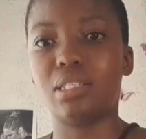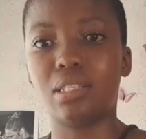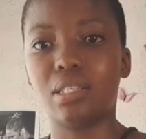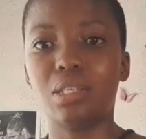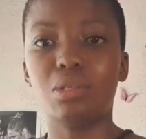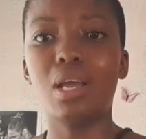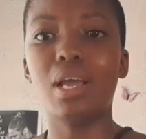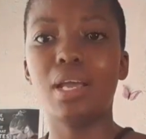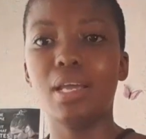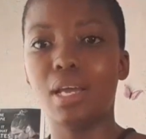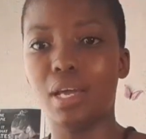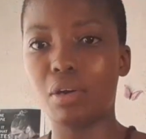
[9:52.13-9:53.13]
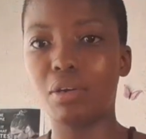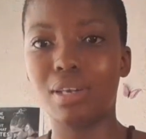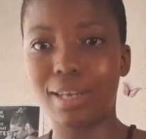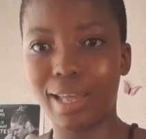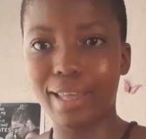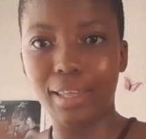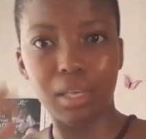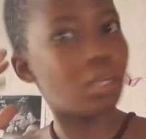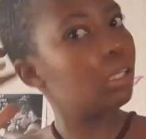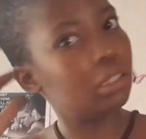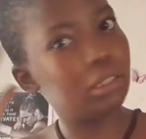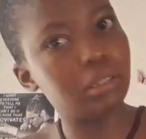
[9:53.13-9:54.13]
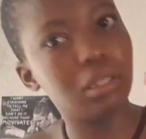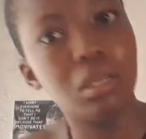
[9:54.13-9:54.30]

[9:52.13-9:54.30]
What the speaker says: that's why I don't like it